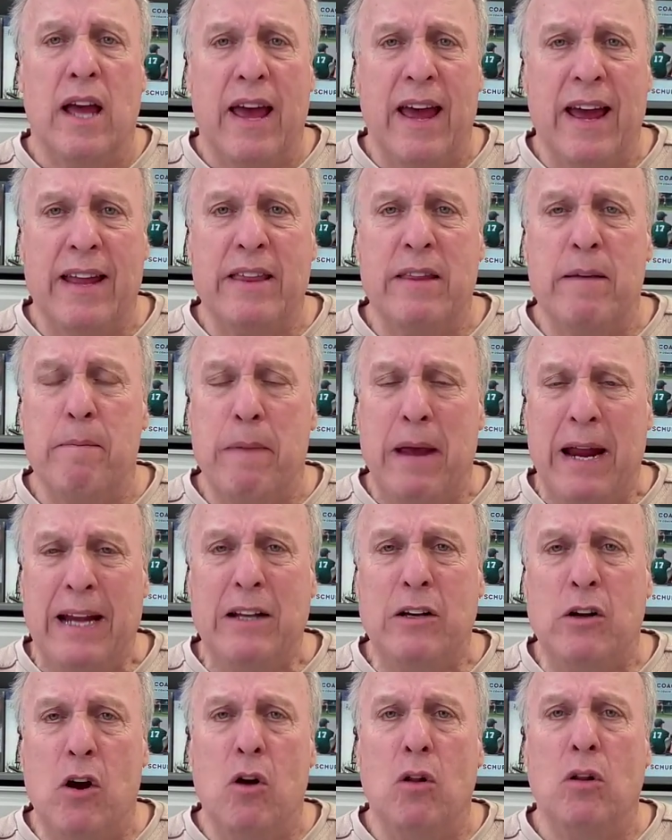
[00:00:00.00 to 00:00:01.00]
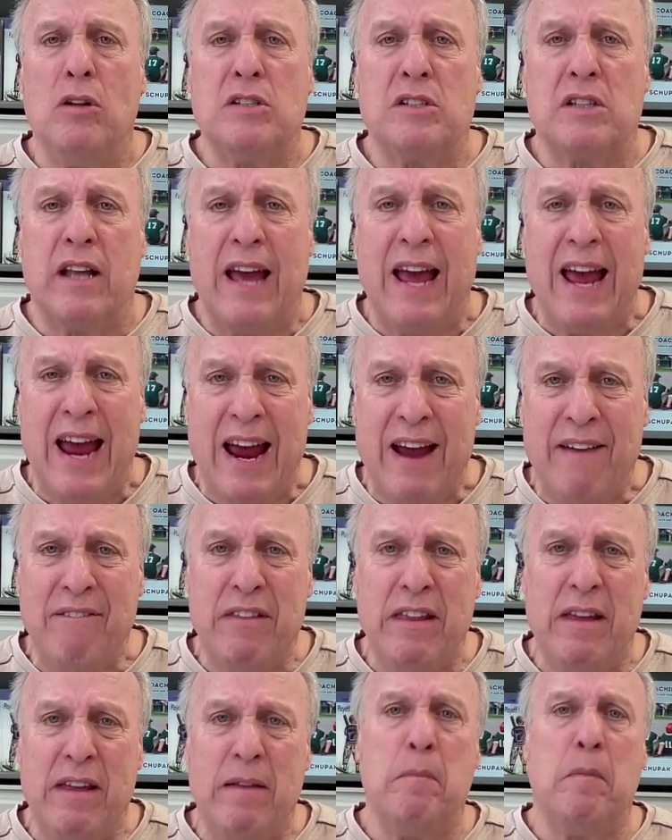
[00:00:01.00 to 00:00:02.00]
And the main goal is to have
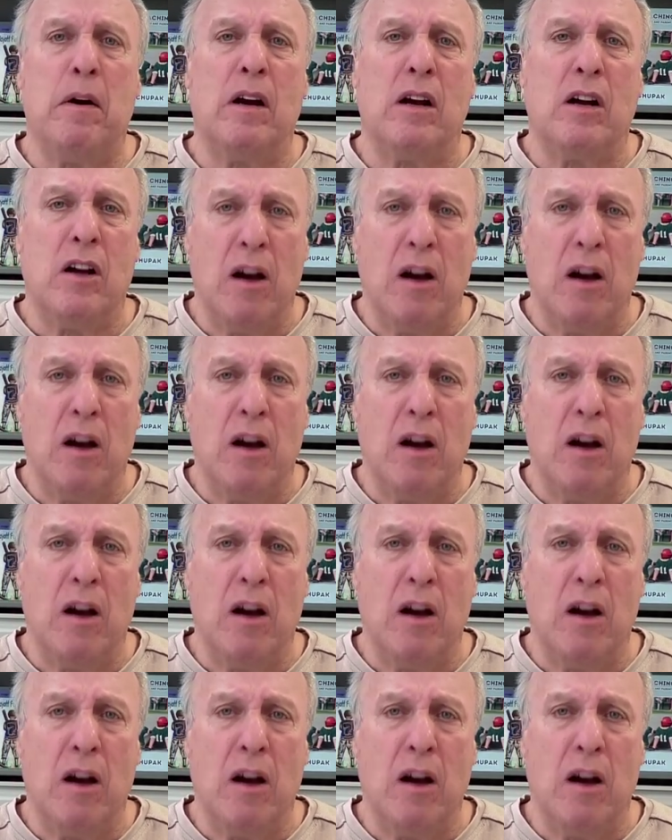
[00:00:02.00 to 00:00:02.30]
them